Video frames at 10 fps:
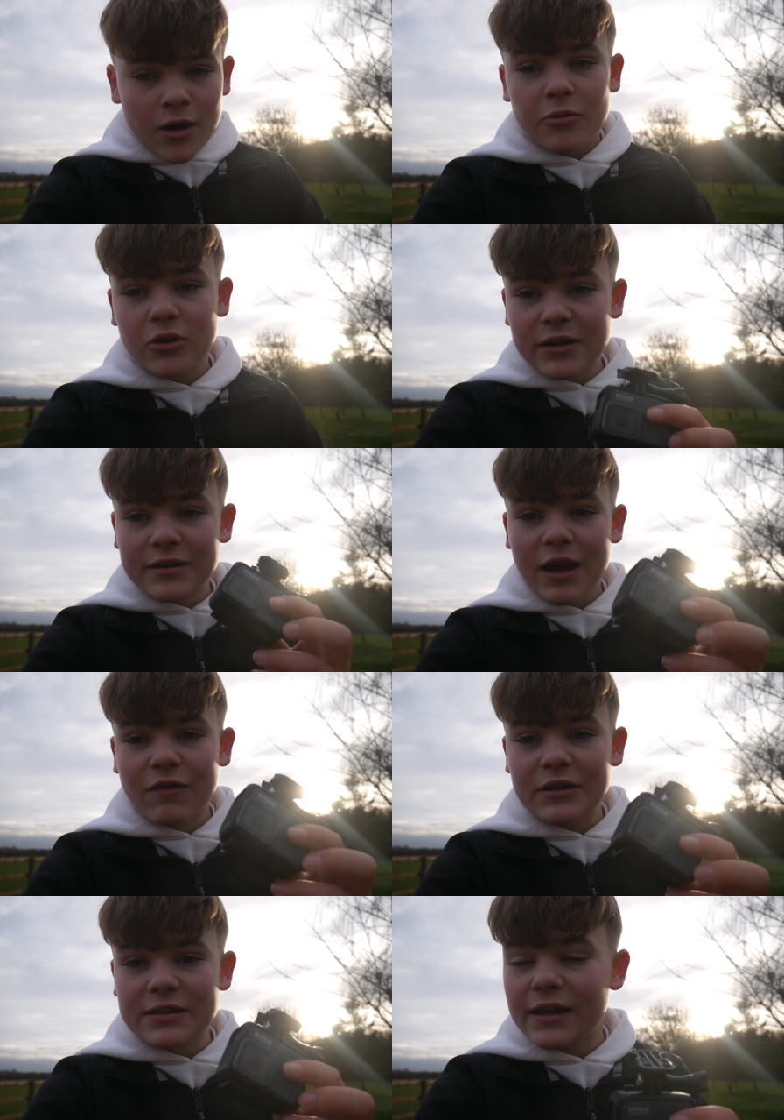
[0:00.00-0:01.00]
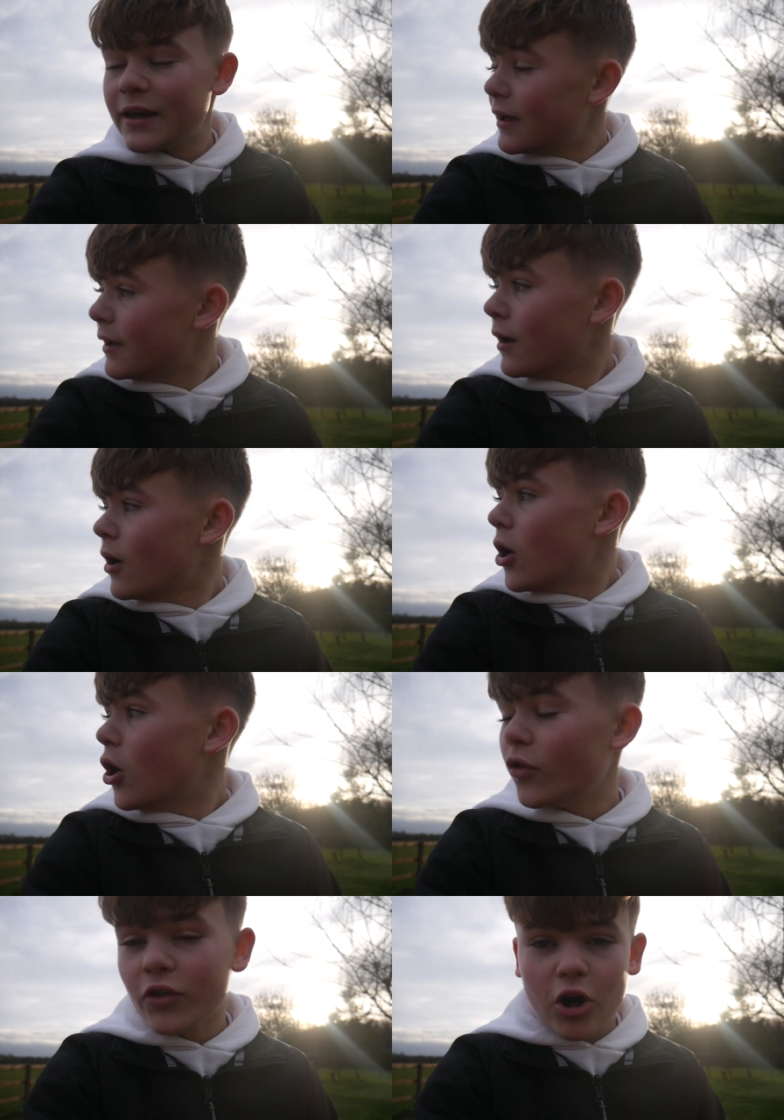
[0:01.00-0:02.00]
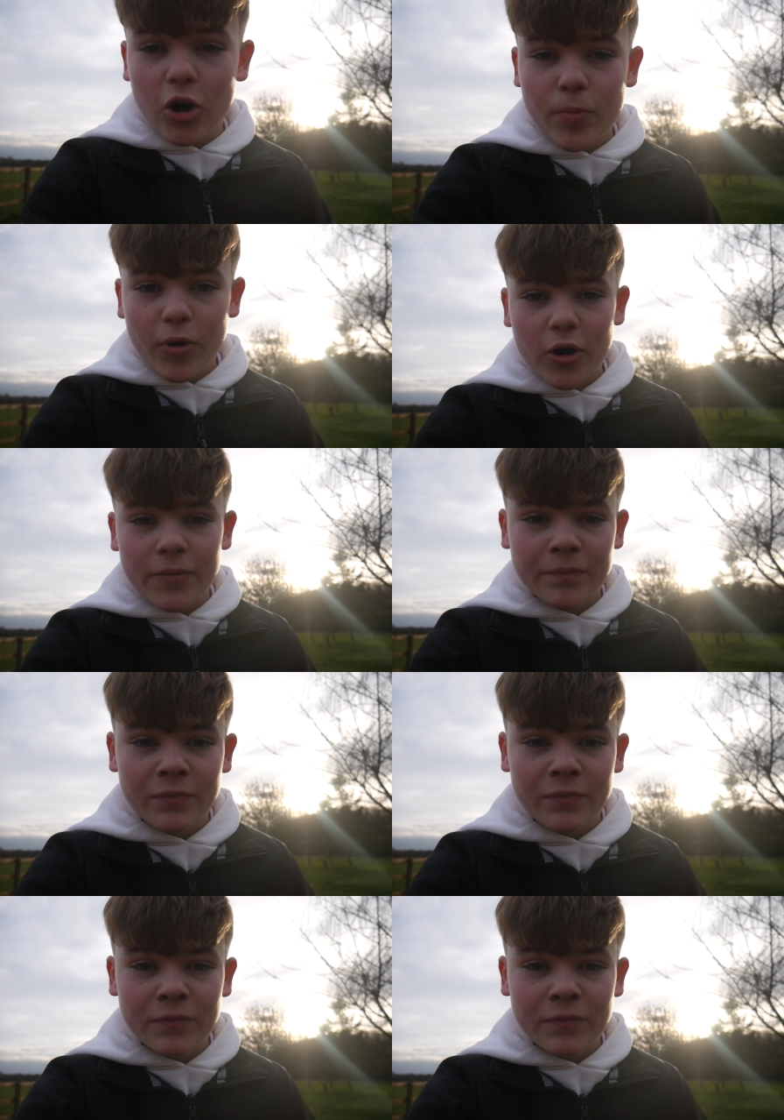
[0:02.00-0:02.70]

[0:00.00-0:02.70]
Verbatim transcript: but you can definitely see it on the GoPro.